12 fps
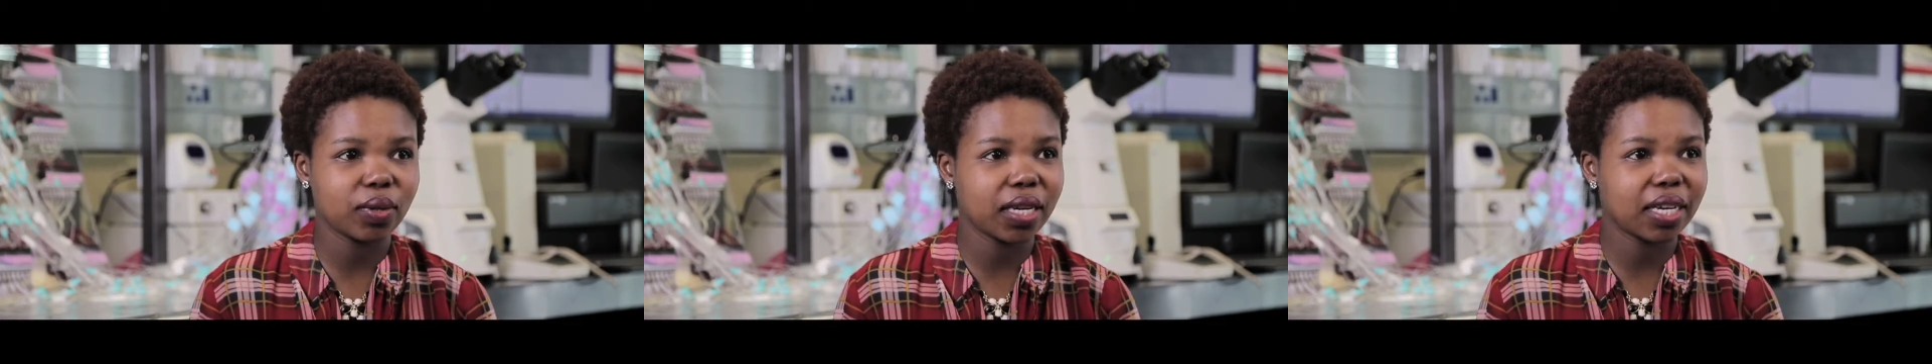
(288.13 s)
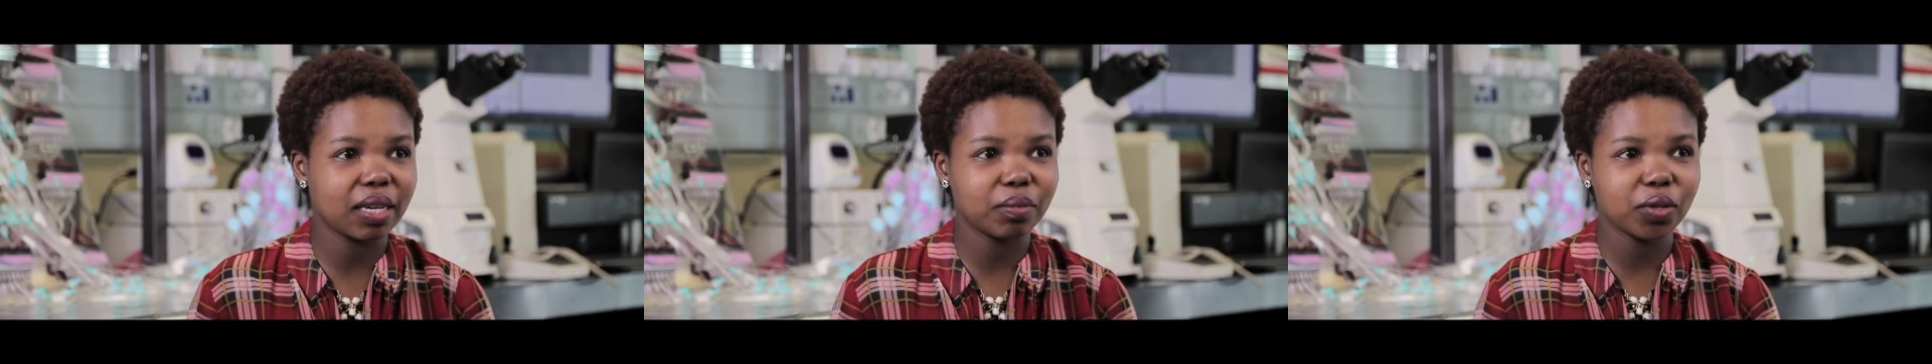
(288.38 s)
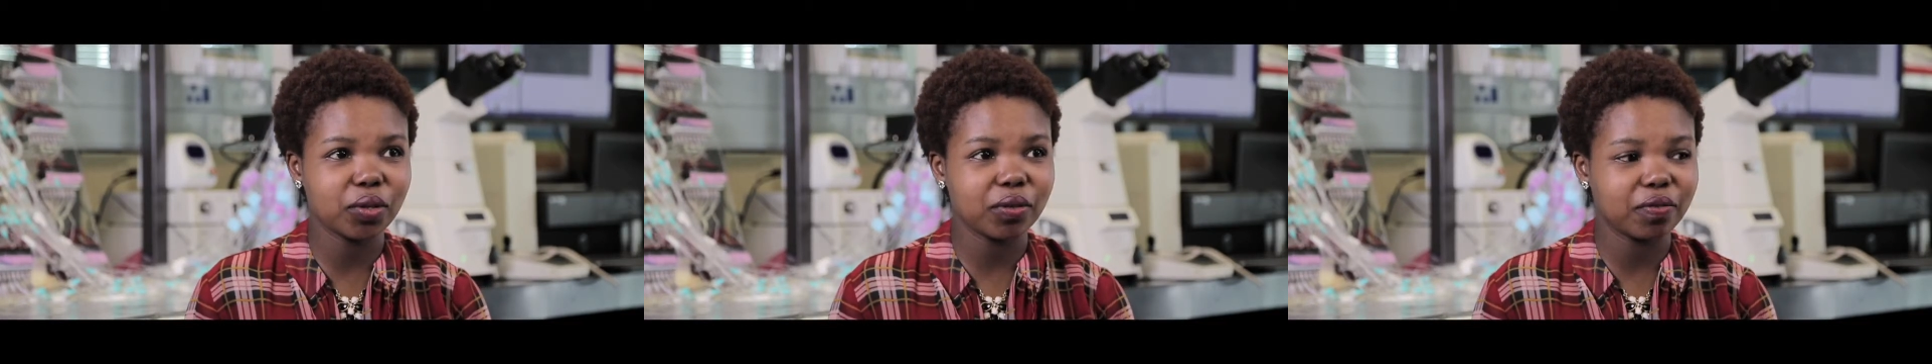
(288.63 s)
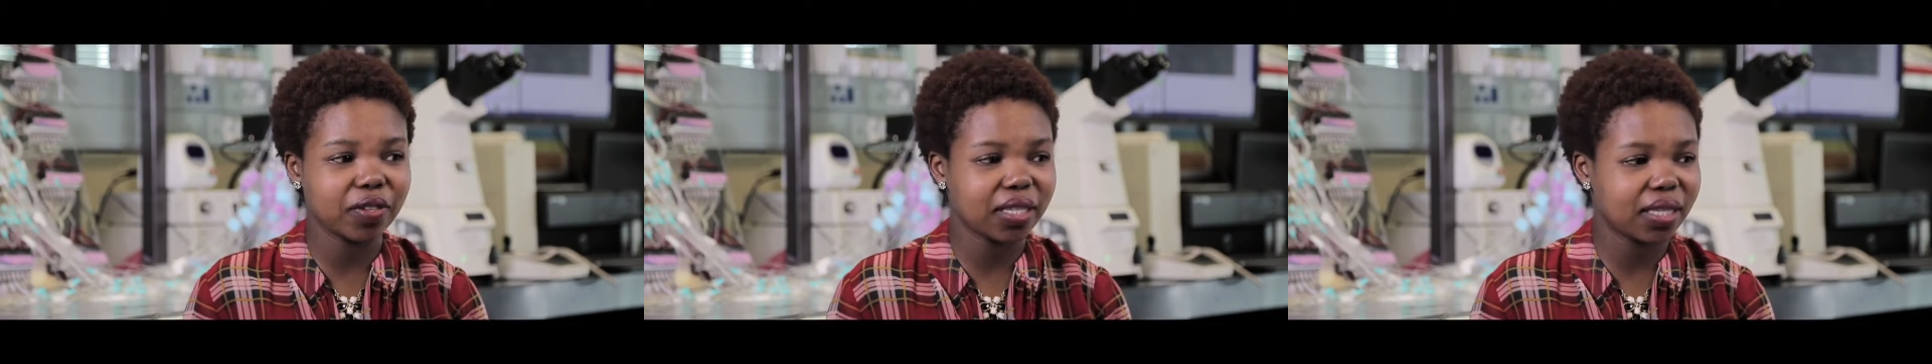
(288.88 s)
When I came to
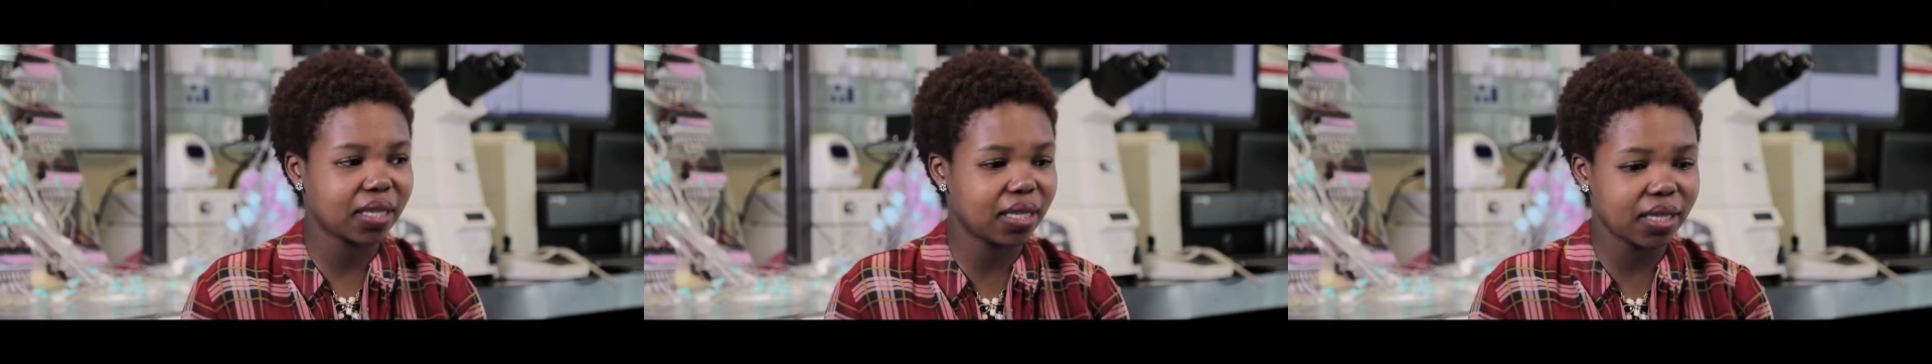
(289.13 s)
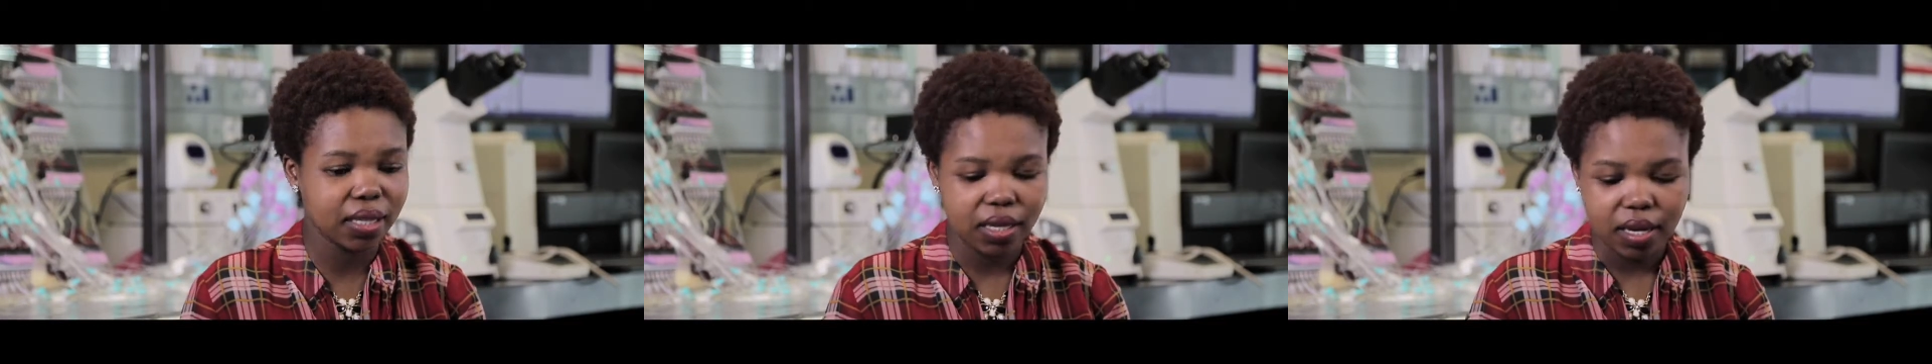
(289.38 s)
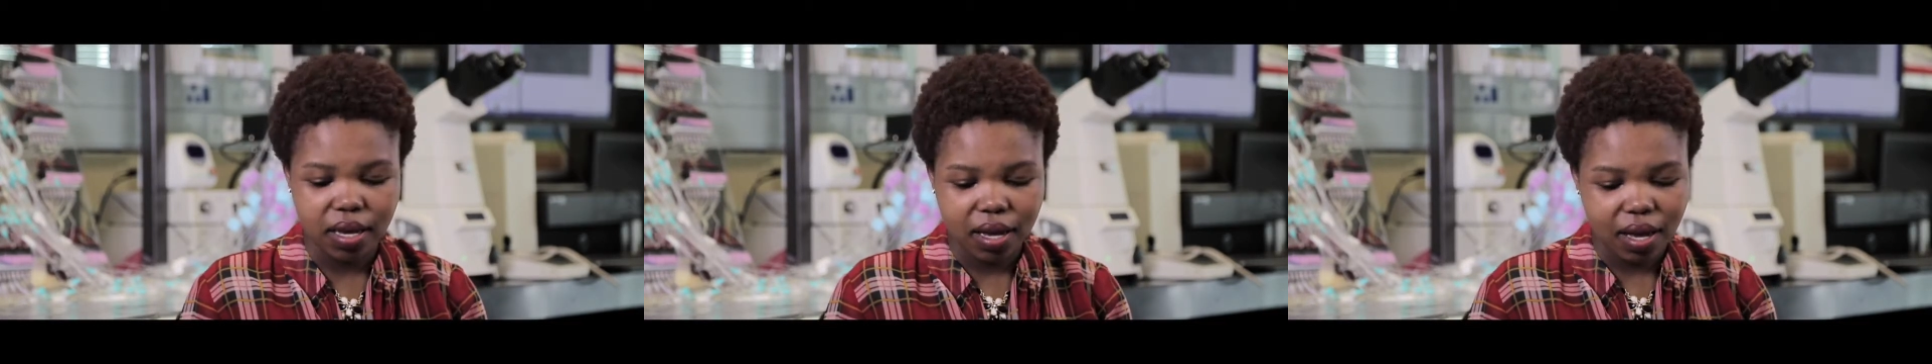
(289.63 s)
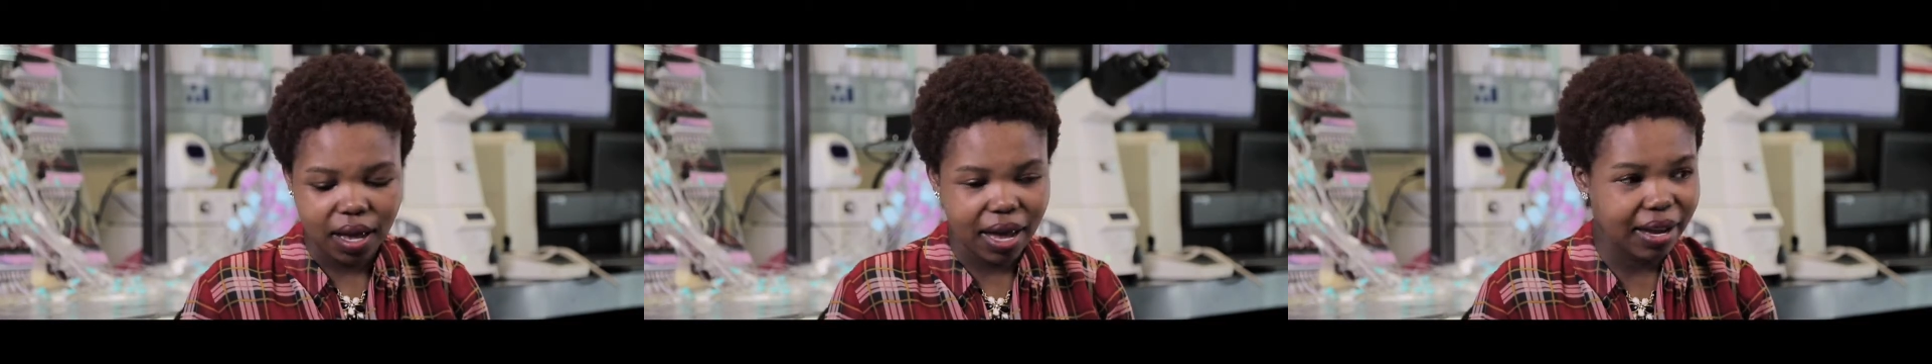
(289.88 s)
university,
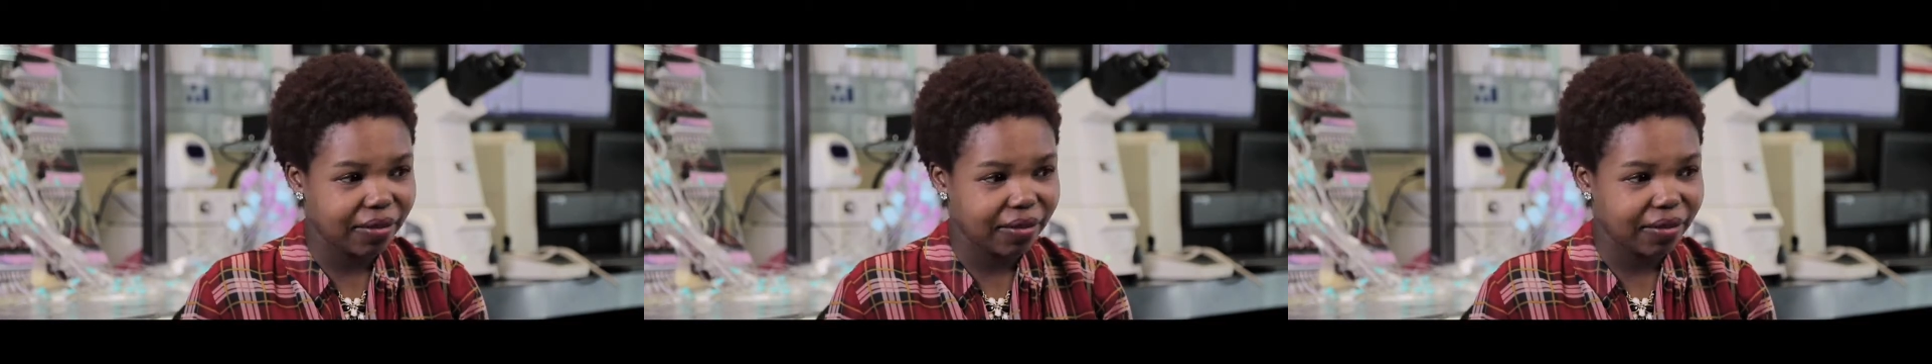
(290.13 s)
I